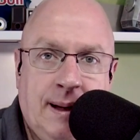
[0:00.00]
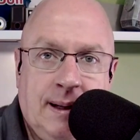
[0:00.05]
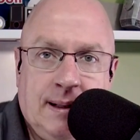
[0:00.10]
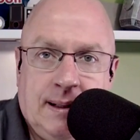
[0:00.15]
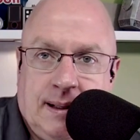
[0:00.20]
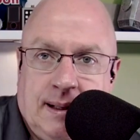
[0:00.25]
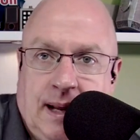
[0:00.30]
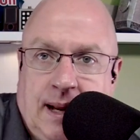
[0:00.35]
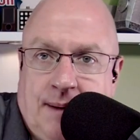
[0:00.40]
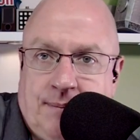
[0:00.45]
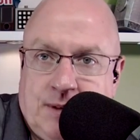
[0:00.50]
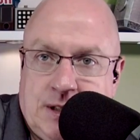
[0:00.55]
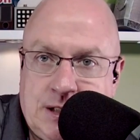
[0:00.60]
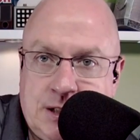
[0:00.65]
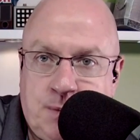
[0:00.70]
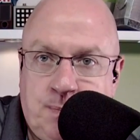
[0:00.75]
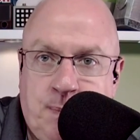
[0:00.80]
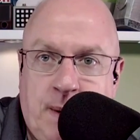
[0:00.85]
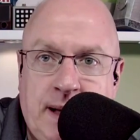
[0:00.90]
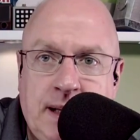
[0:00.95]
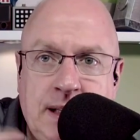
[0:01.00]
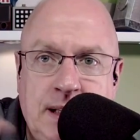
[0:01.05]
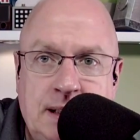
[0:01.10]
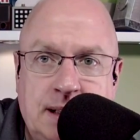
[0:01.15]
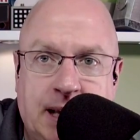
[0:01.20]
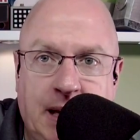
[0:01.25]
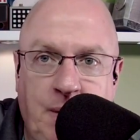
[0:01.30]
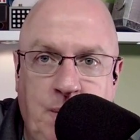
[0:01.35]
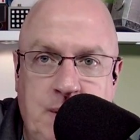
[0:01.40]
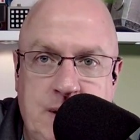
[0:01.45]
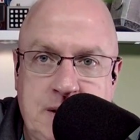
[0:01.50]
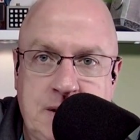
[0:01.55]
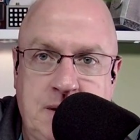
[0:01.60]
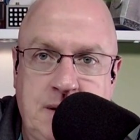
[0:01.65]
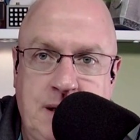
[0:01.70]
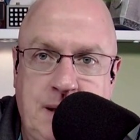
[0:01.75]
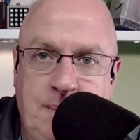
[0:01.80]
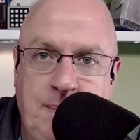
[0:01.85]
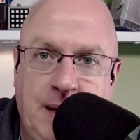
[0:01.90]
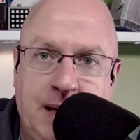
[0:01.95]
and they have to speculate what's going
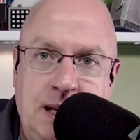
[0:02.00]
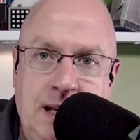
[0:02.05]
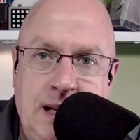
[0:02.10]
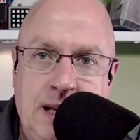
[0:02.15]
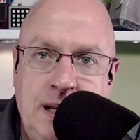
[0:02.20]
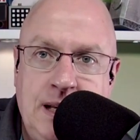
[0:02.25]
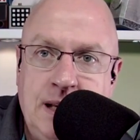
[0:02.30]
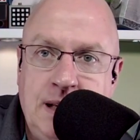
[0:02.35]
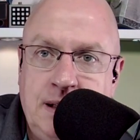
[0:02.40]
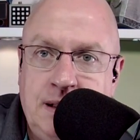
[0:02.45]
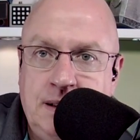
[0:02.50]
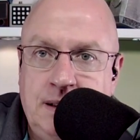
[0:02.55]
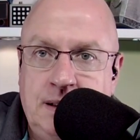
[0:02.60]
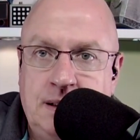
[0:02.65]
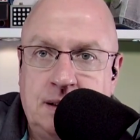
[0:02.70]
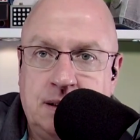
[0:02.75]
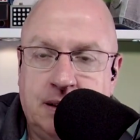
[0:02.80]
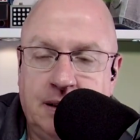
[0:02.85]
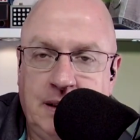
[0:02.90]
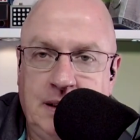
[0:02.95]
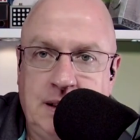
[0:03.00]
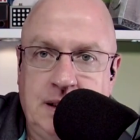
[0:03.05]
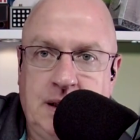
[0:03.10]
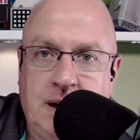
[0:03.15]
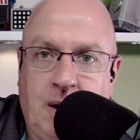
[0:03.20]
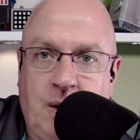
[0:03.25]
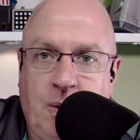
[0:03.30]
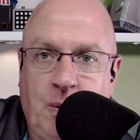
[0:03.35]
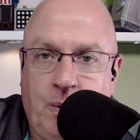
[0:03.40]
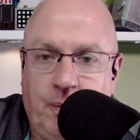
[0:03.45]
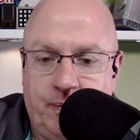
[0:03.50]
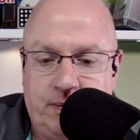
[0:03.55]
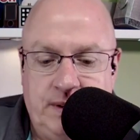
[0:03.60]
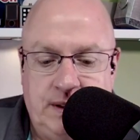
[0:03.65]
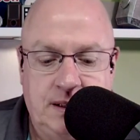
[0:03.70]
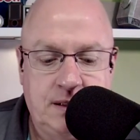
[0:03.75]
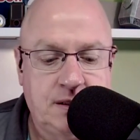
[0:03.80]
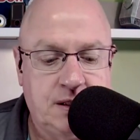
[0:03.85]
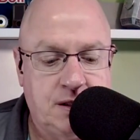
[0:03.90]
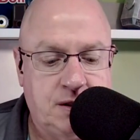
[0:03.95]
to be you know, right.
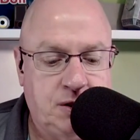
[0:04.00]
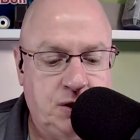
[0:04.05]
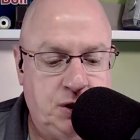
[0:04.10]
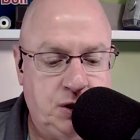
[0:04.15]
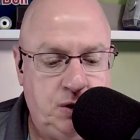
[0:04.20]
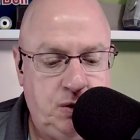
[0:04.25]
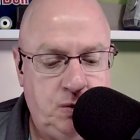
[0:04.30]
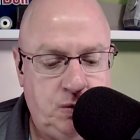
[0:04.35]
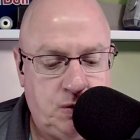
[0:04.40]
this is June,